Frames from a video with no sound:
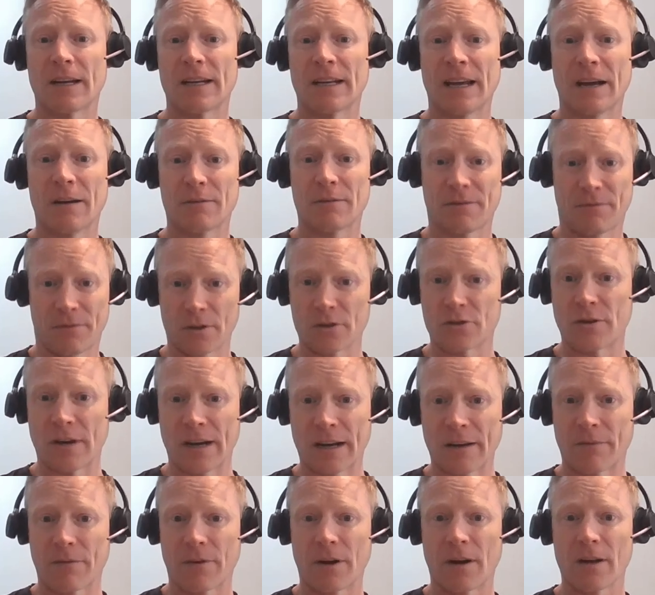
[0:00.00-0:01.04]
right now. It's
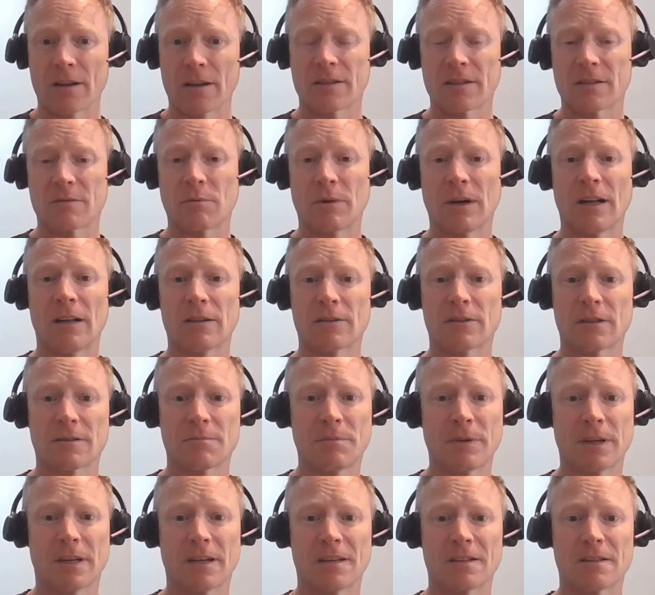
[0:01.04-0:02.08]
frustrating for us as well,
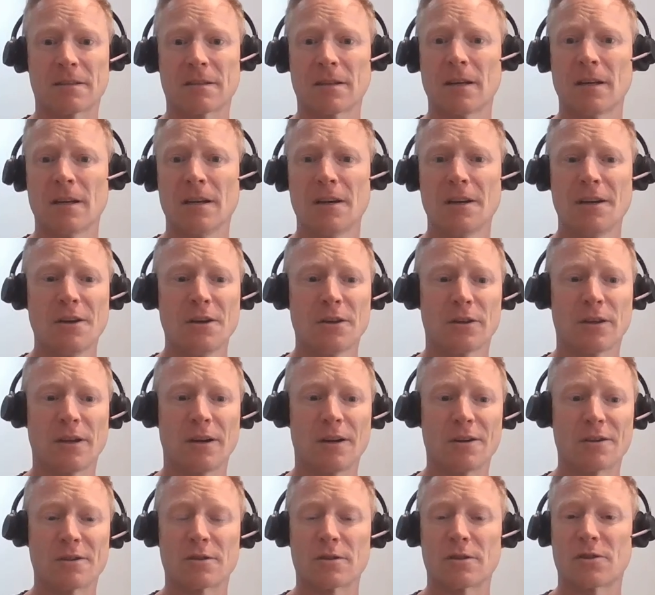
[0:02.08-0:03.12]
just because
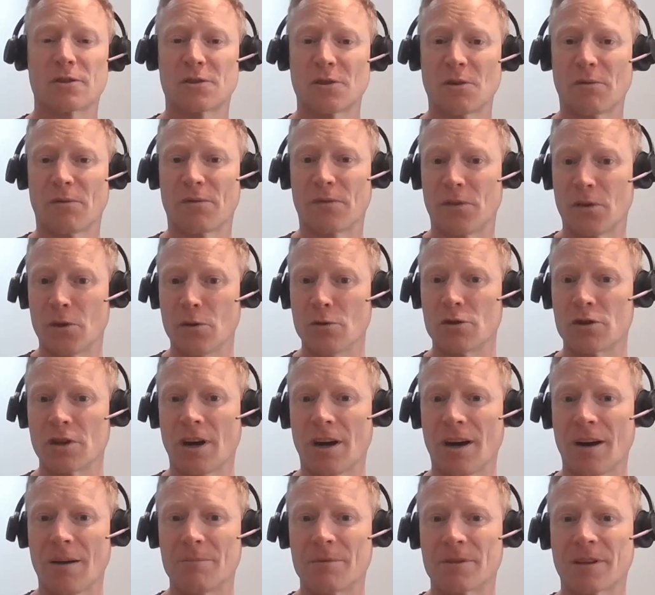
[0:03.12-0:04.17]
there's so few
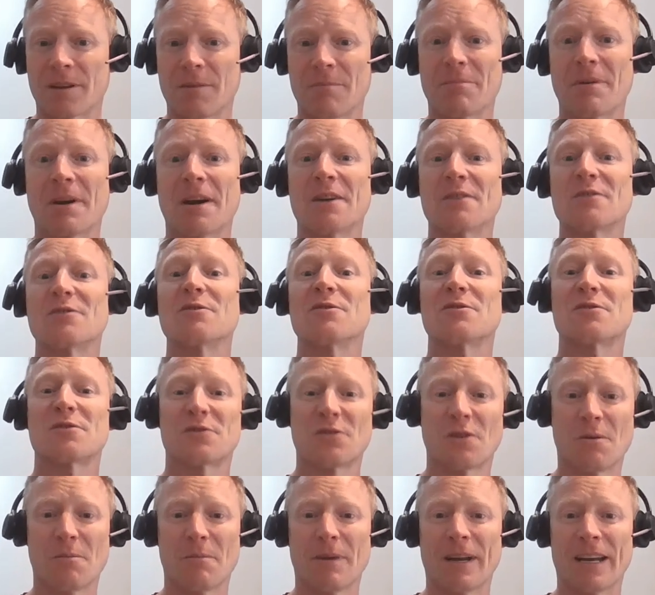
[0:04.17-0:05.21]
jobs compared to
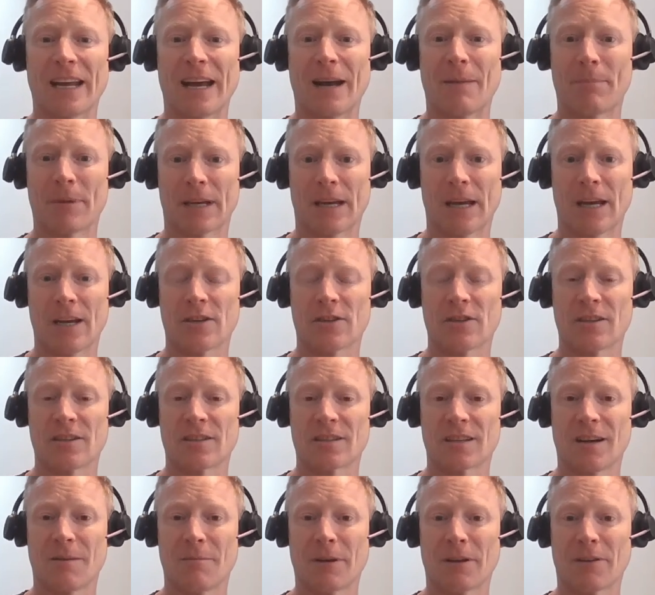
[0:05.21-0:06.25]
so many
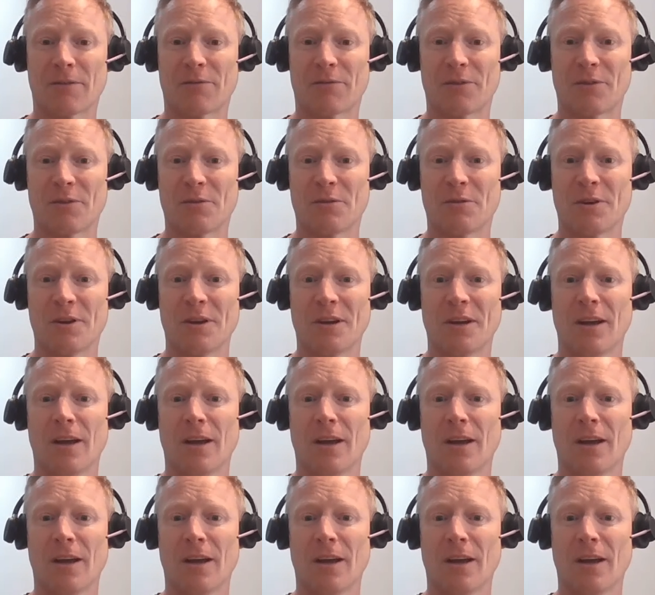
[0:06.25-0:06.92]
applications coming through.